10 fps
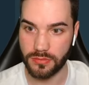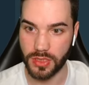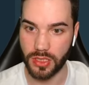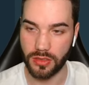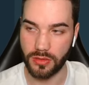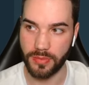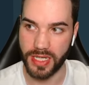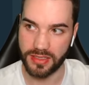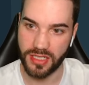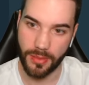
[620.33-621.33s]
Uh-oh,
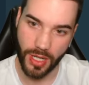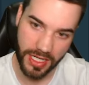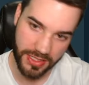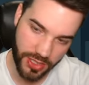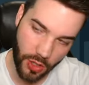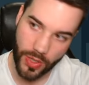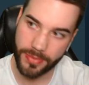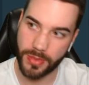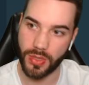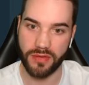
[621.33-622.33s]
man. Come on. Don't rip
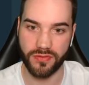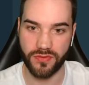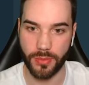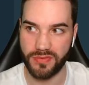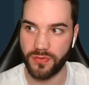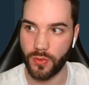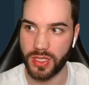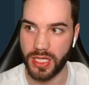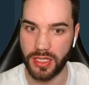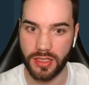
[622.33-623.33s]
the profit from me.
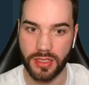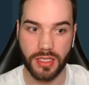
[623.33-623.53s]
forty-eight.